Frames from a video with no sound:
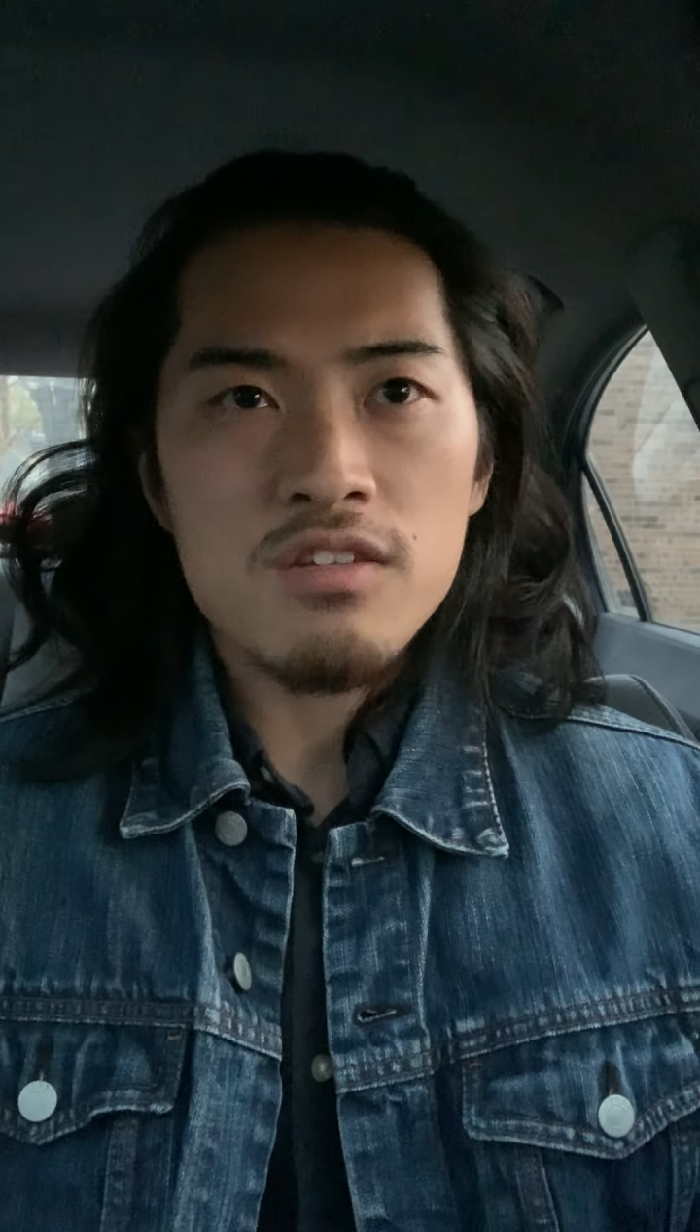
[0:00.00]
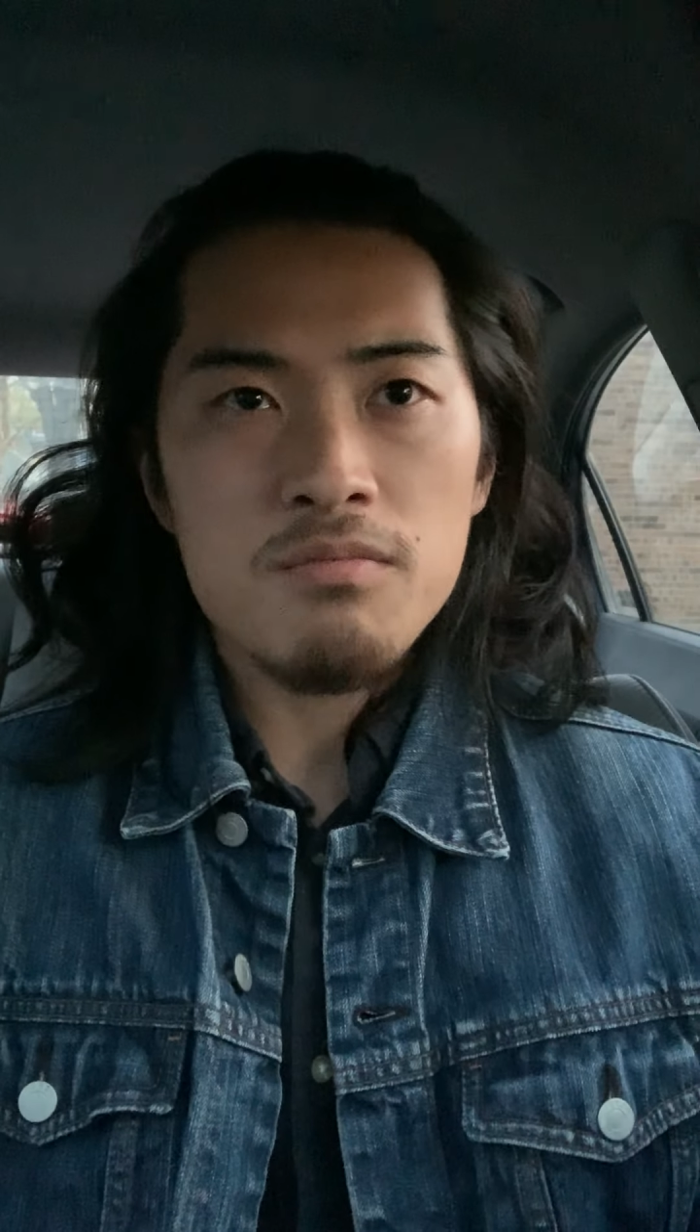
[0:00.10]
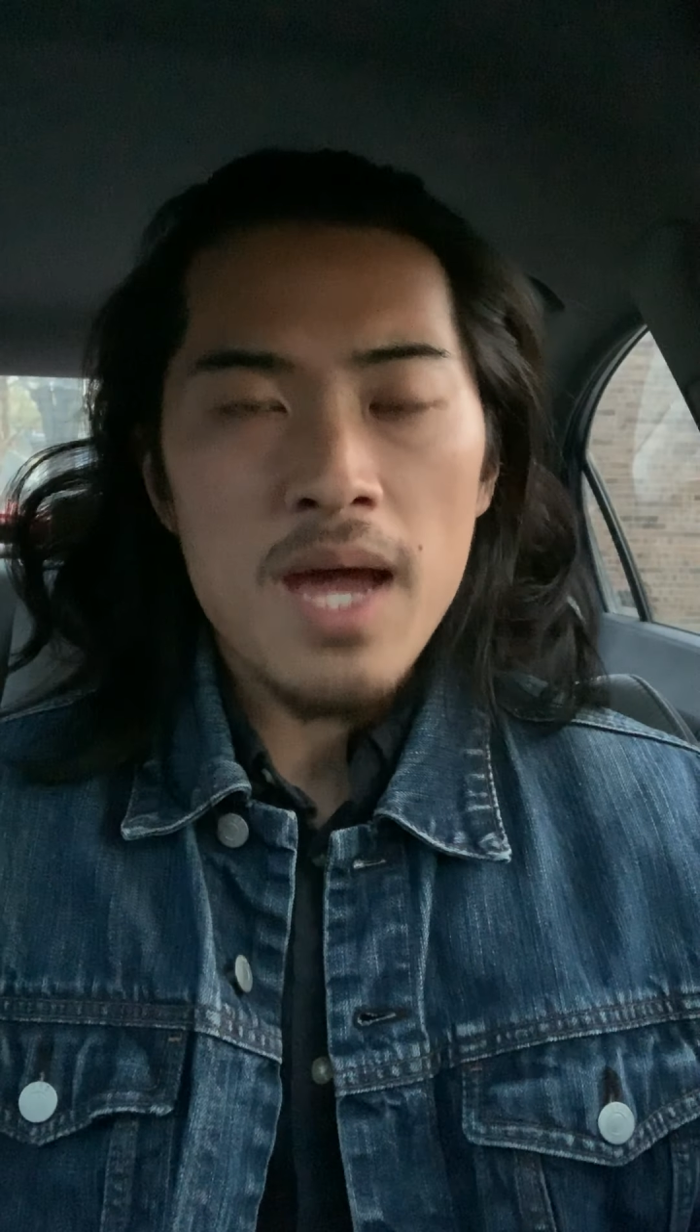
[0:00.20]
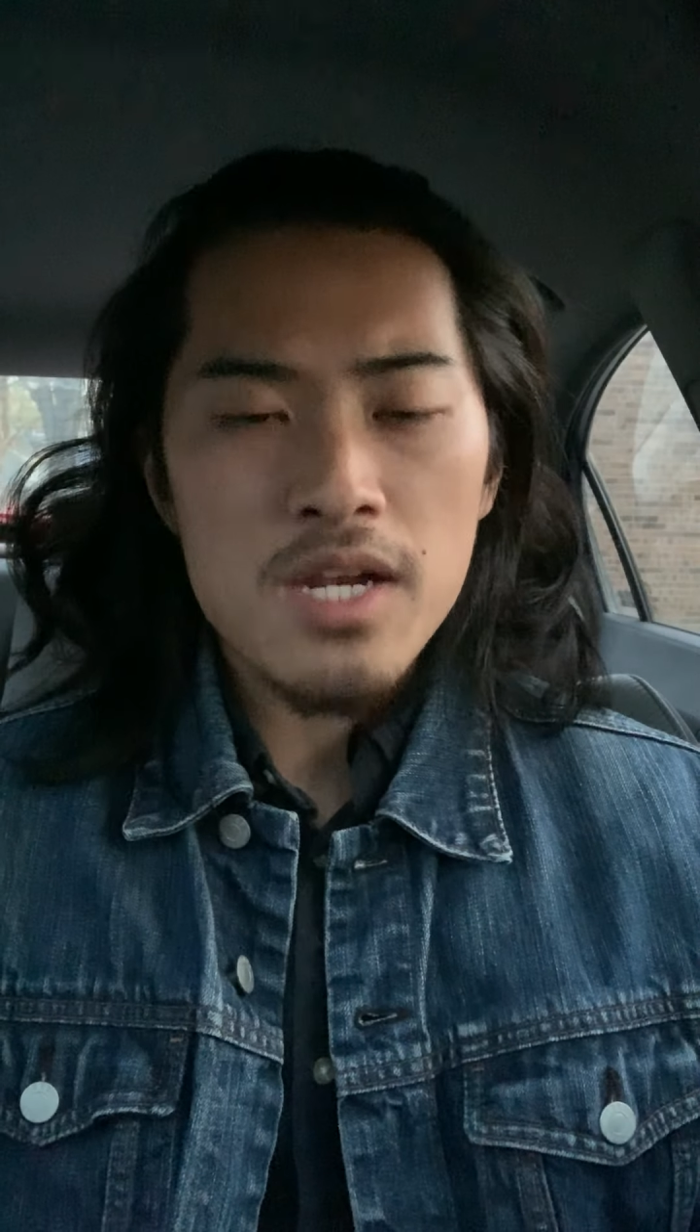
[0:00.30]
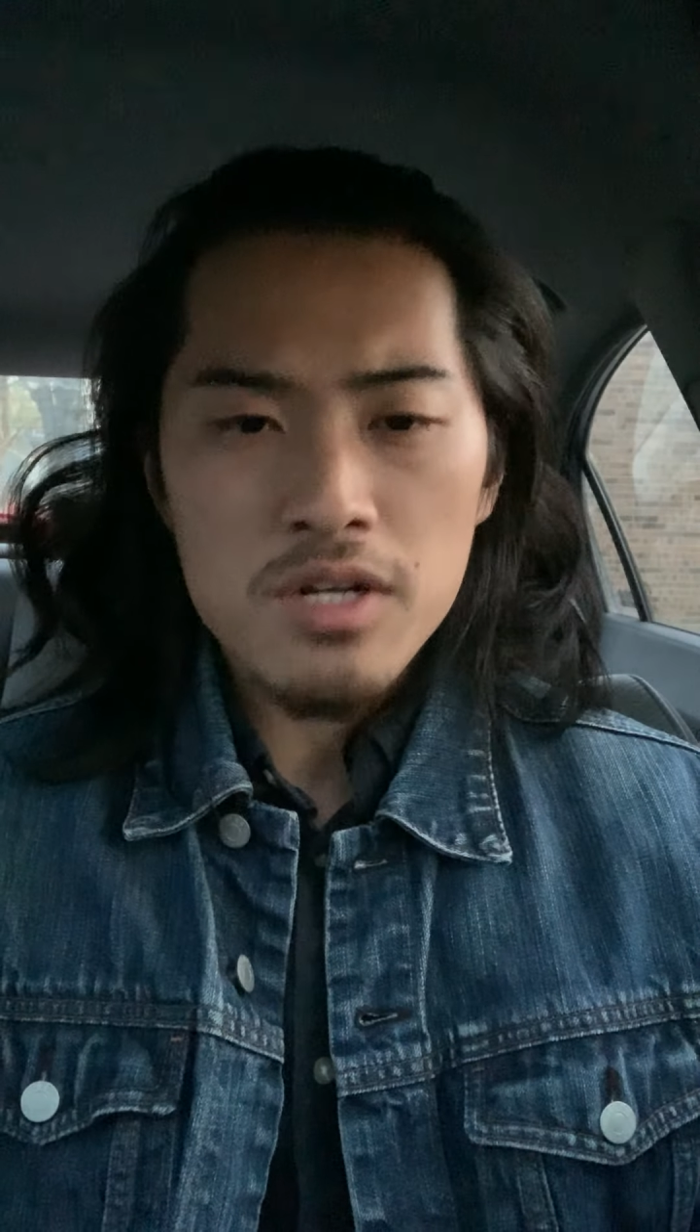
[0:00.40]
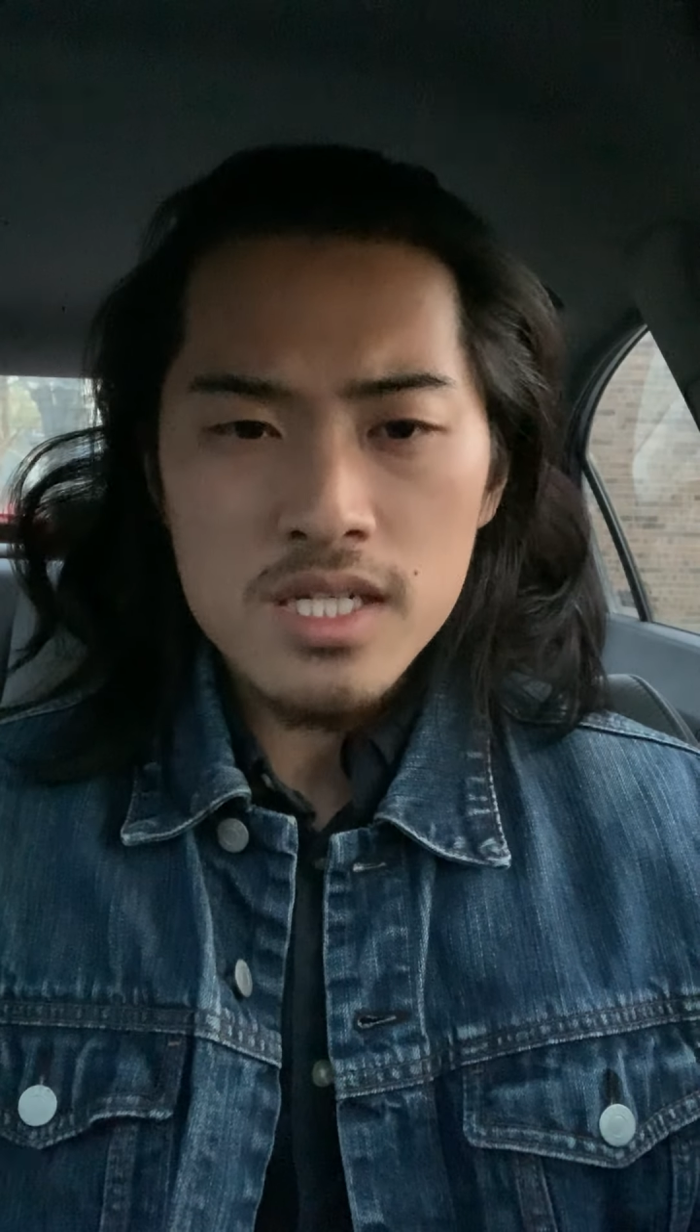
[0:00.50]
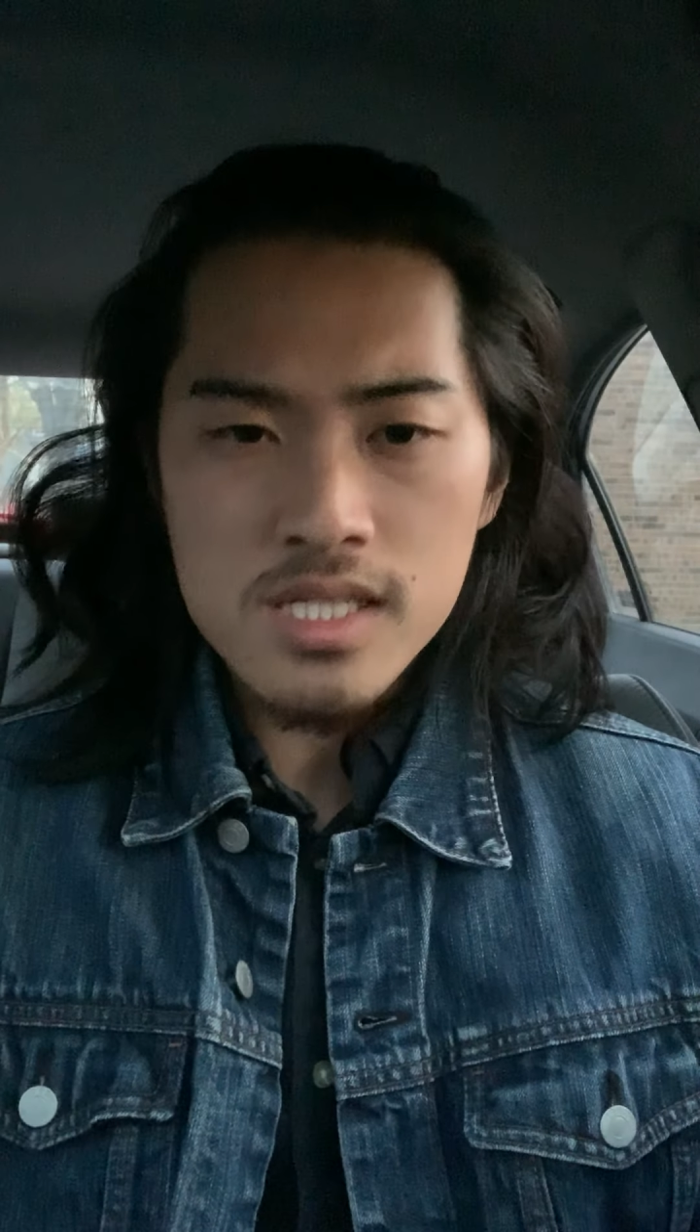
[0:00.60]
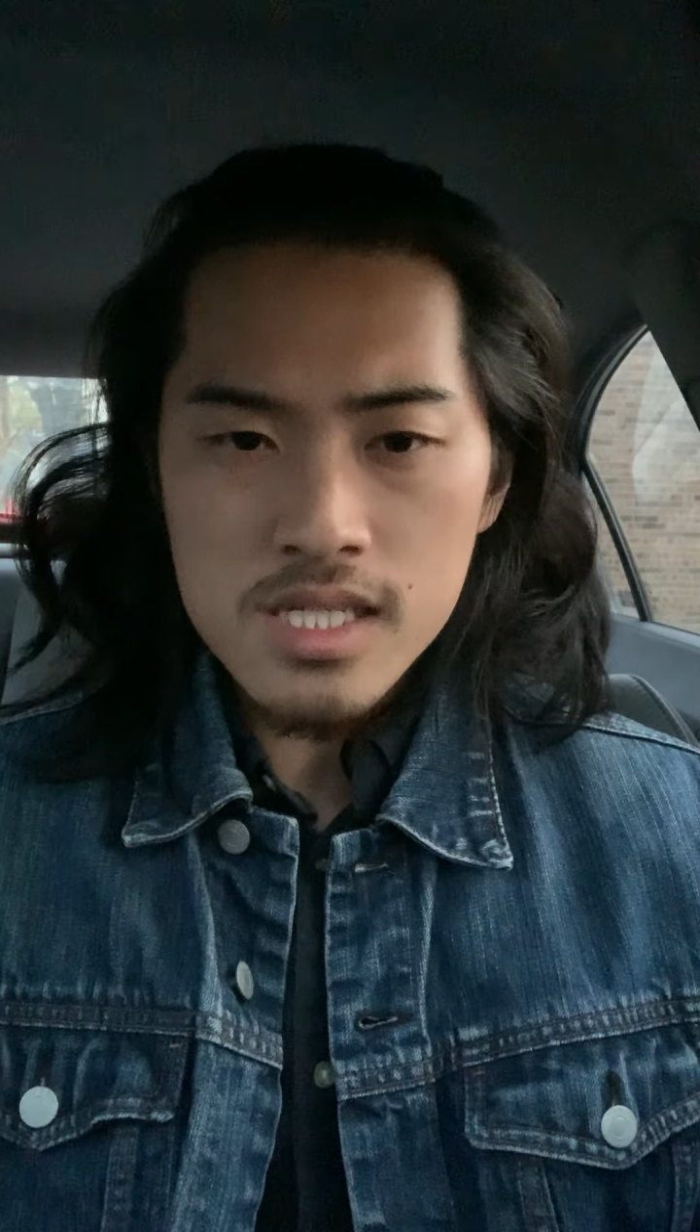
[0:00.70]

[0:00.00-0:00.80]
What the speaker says: of the matter is